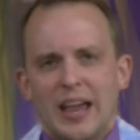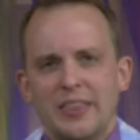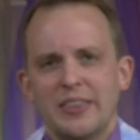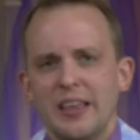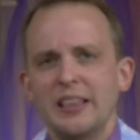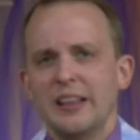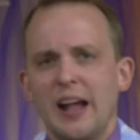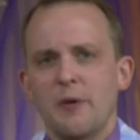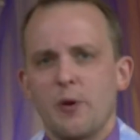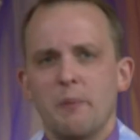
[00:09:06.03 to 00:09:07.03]
And the thing
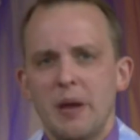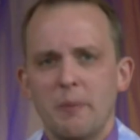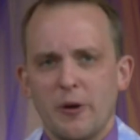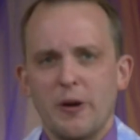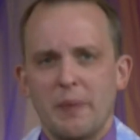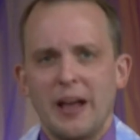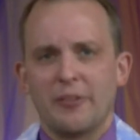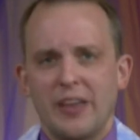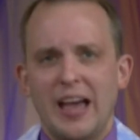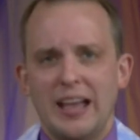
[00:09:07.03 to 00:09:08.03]
that I remember
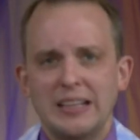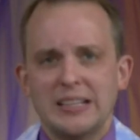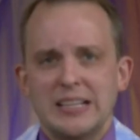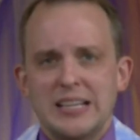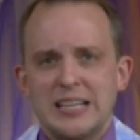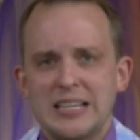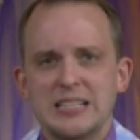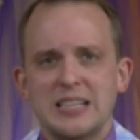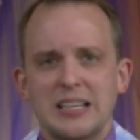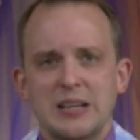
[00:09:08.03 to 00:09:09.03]
about that
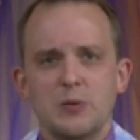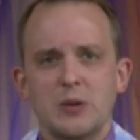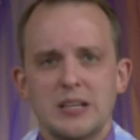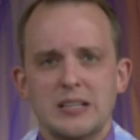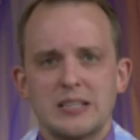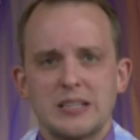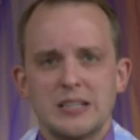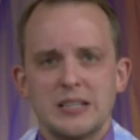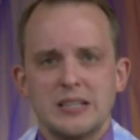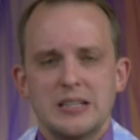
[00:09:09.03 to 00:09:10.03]
is that it
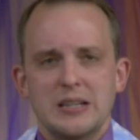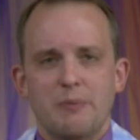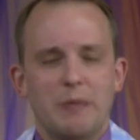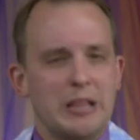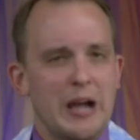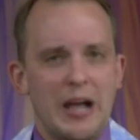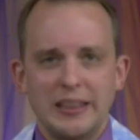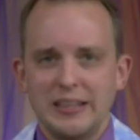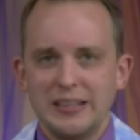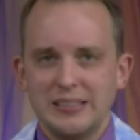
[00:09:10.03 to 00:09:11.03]
was
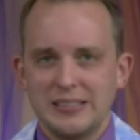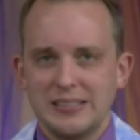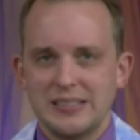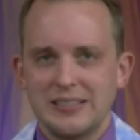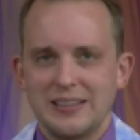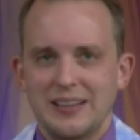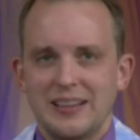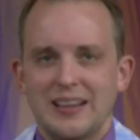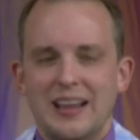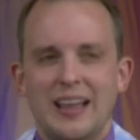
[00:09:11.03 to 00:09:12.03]
monotonous
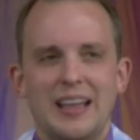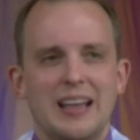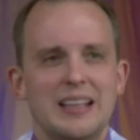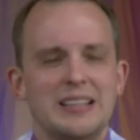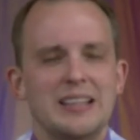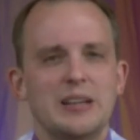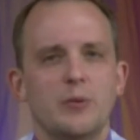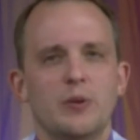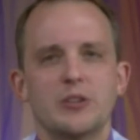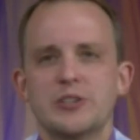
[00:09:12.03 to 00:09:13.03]
and
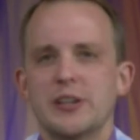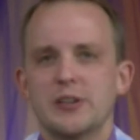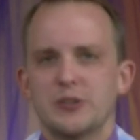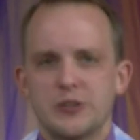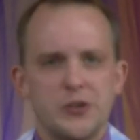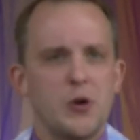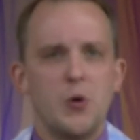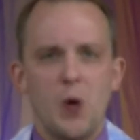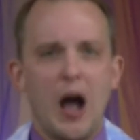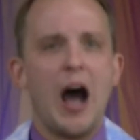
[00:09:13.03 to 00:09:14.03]
it was
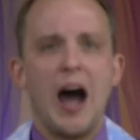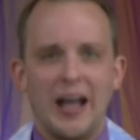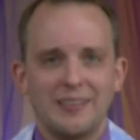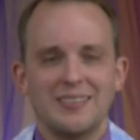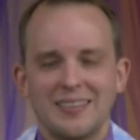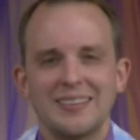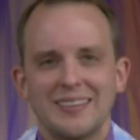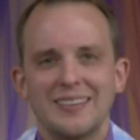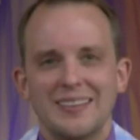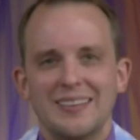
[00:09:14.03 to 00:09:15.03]
so hot.